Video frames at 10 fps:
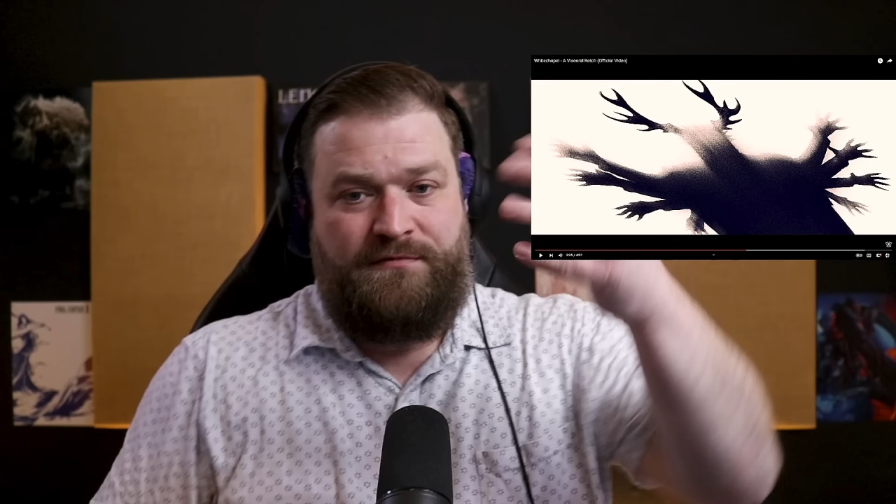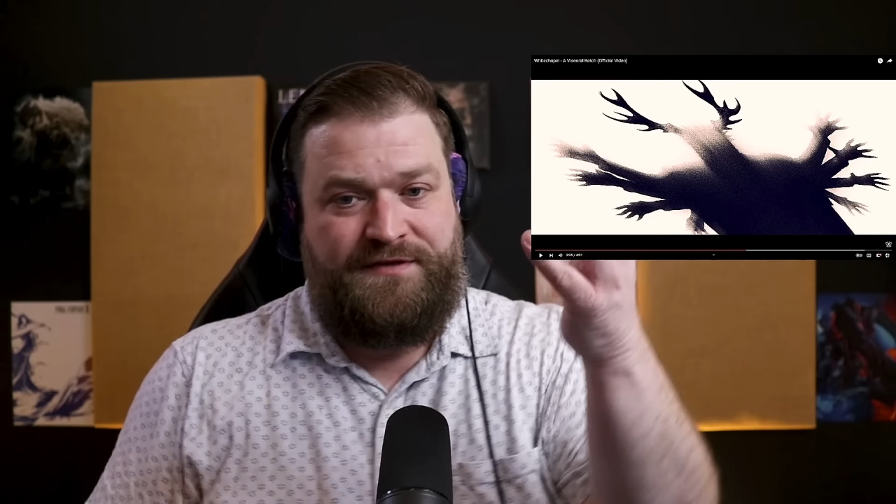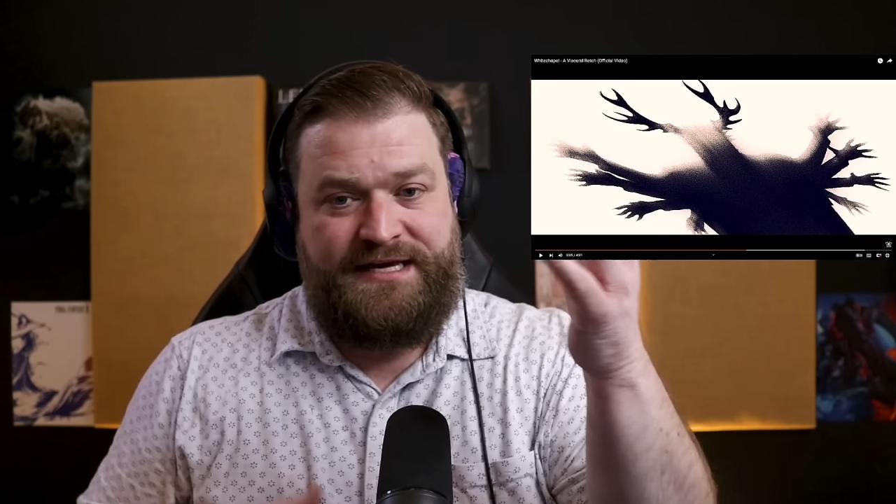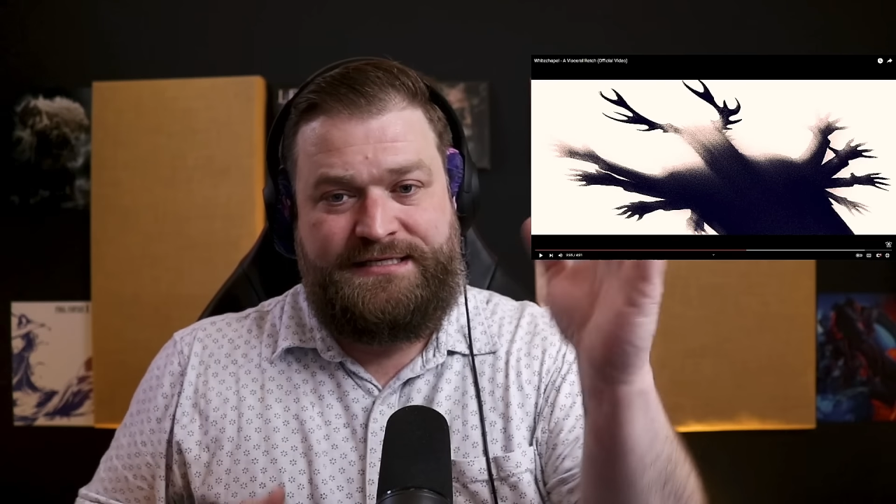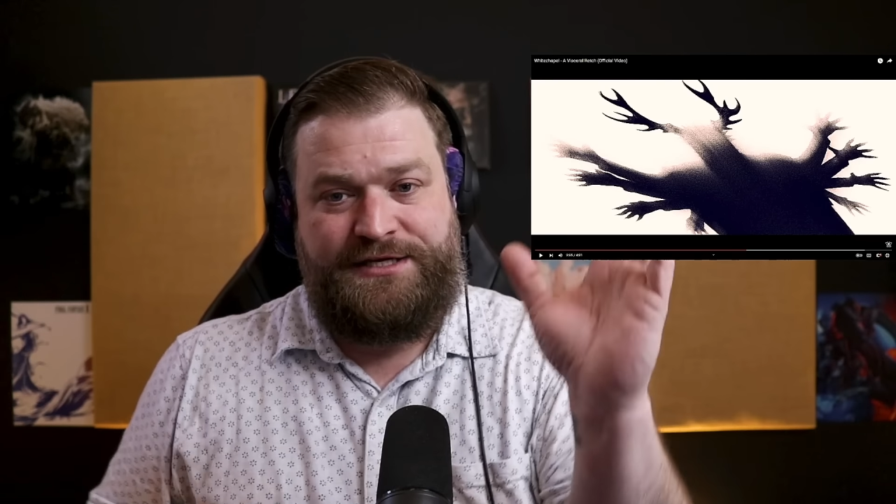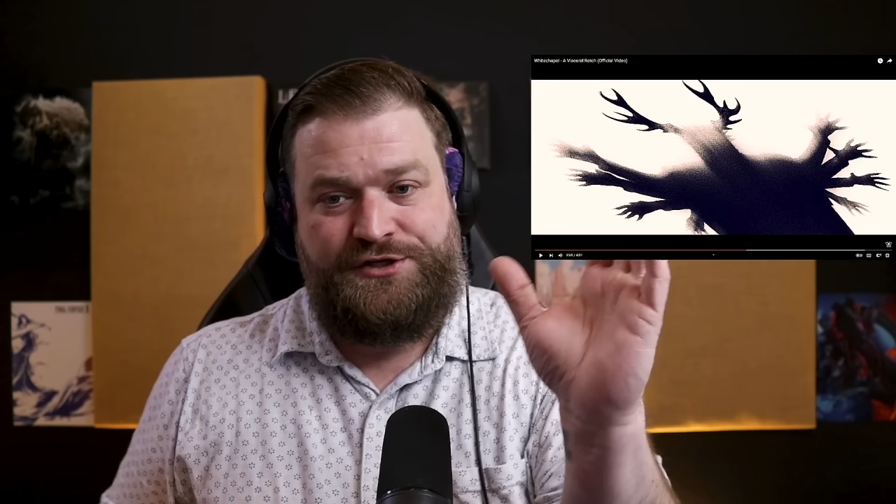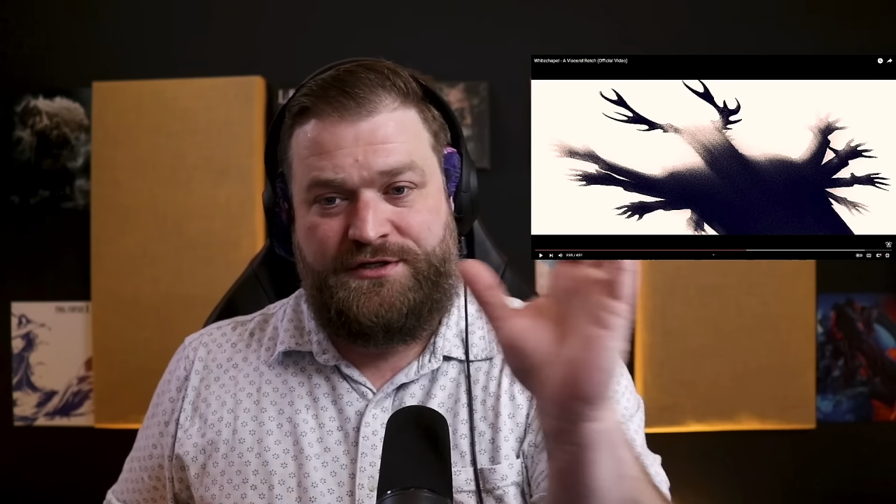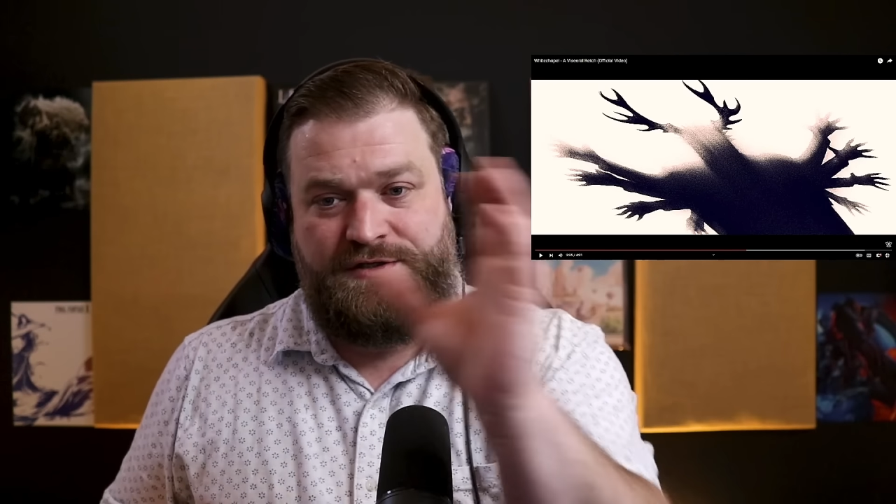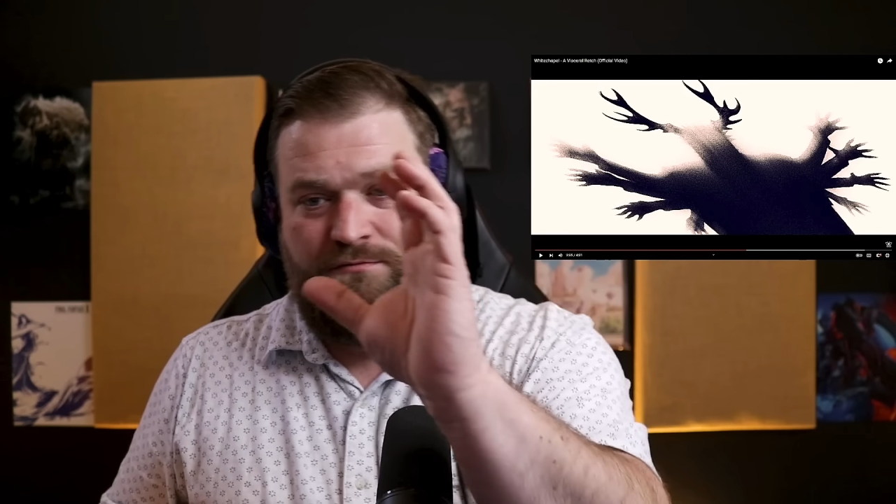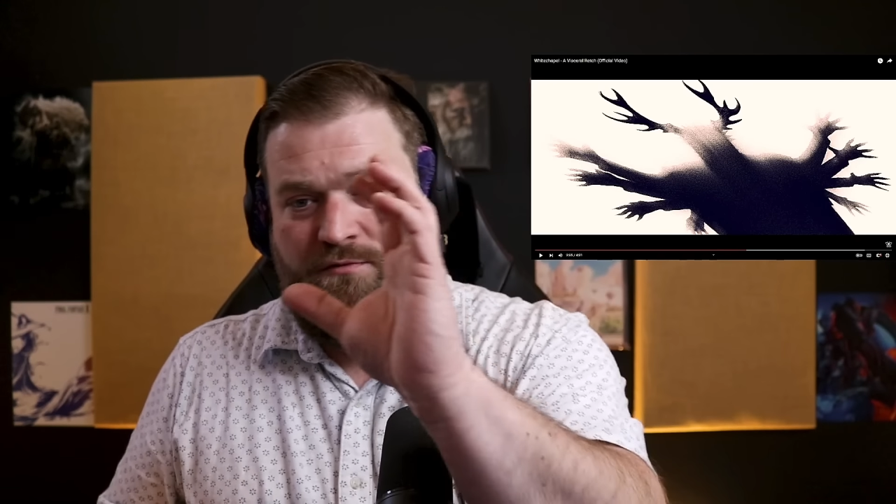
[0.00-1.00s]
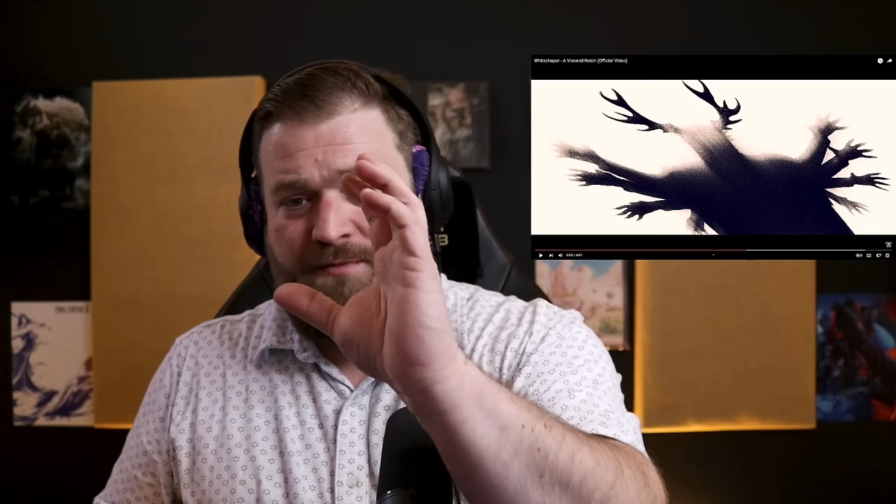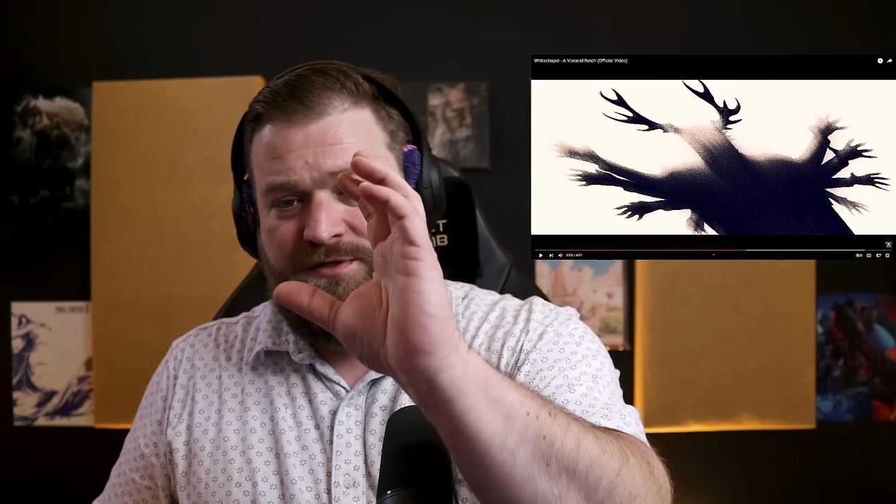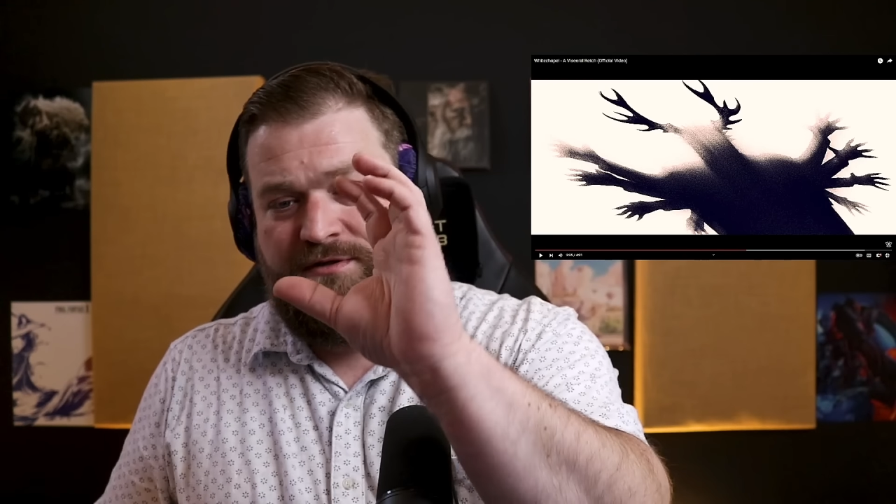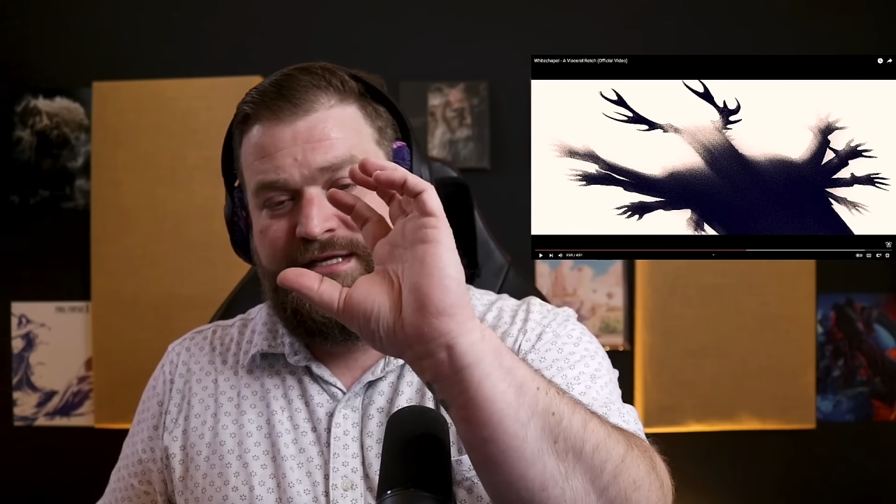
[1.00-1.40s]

these tissues, whoops,